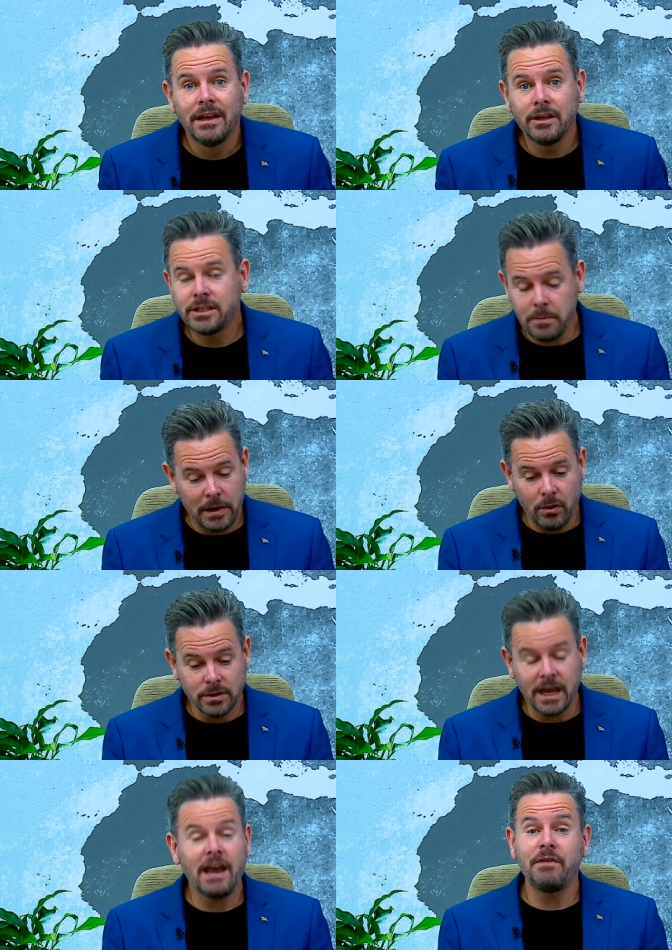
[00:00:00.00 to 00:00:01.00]
You see,
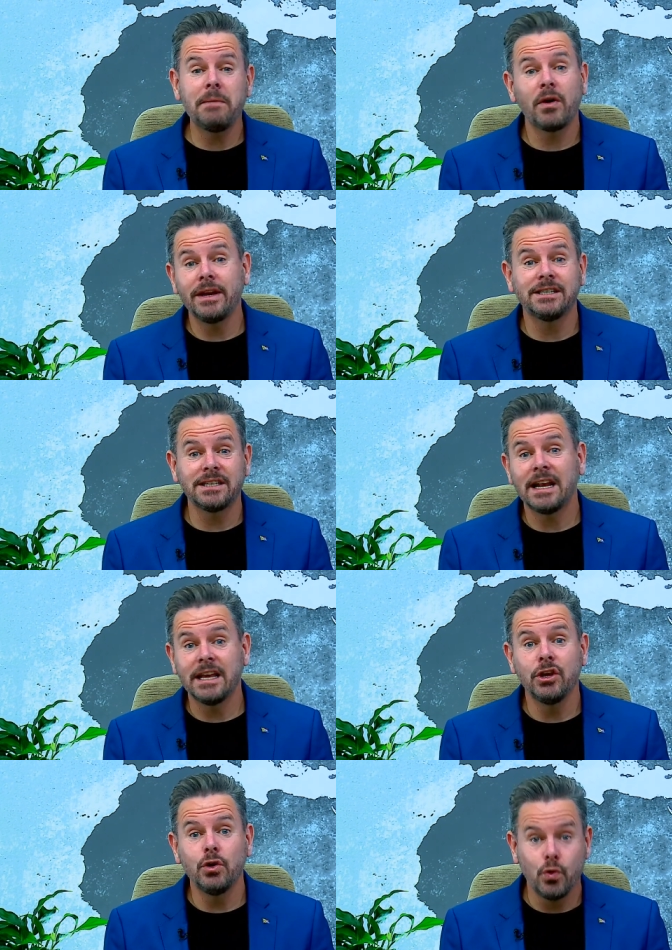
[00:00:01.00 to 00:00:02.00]
because everybody is
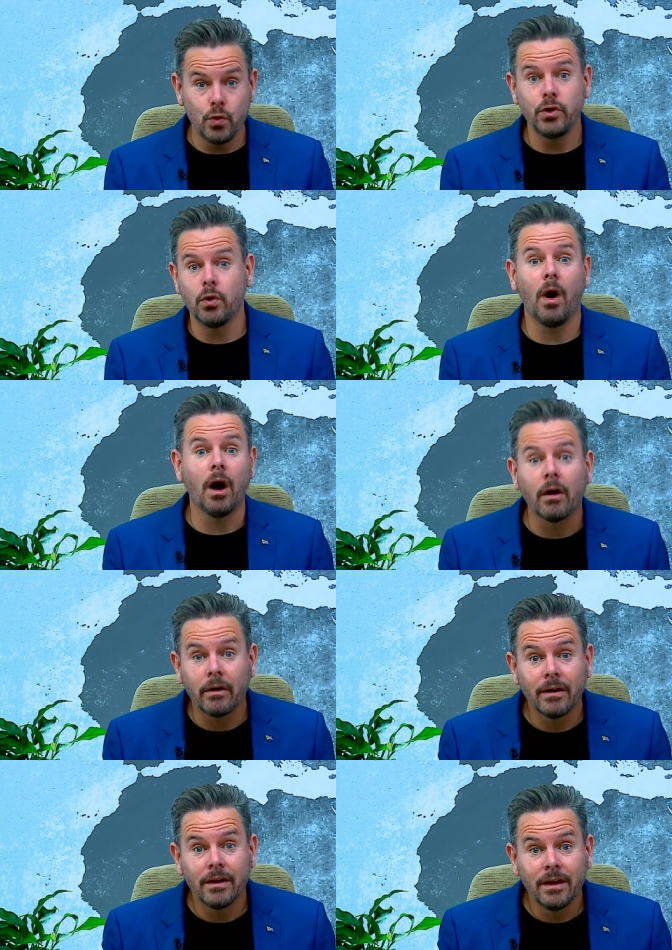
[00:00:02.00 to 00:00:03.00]
telling you who you are.